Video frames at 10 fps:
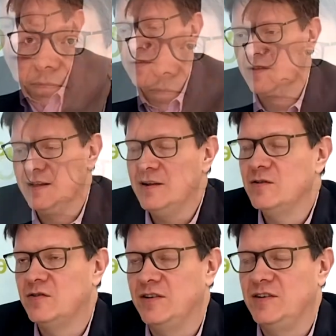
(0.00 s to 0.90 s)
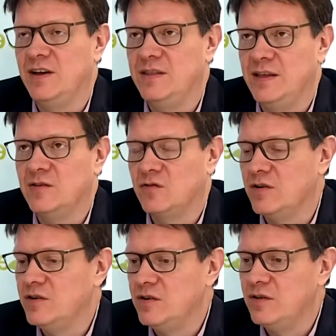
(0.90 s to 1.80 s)
So the clinical strategy, I think, is
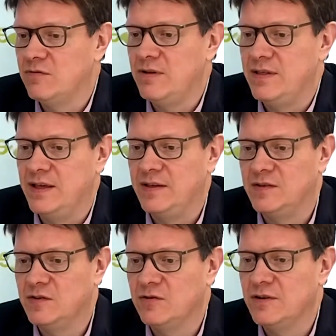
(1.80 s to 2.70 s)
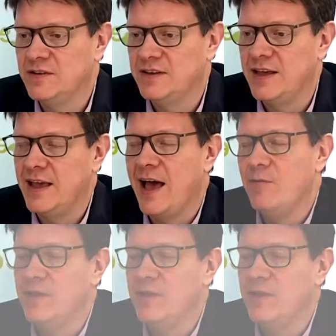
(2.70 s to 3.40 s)
trying to do three things. It's trying to say, how will